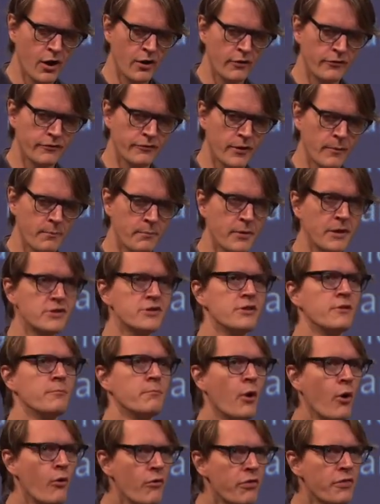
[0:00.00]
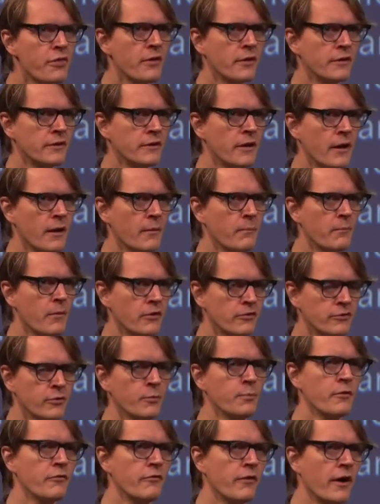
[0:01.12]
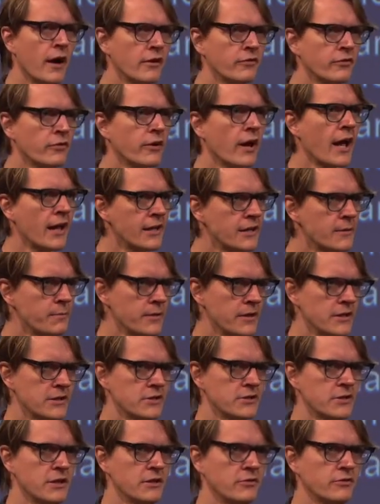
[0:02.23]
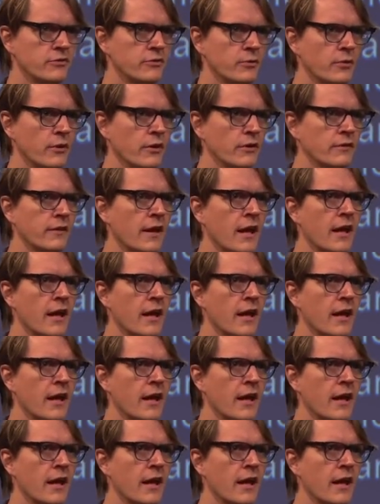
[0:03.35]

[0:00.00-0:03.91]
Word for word: of PhD, both the supervisor and the PhD student.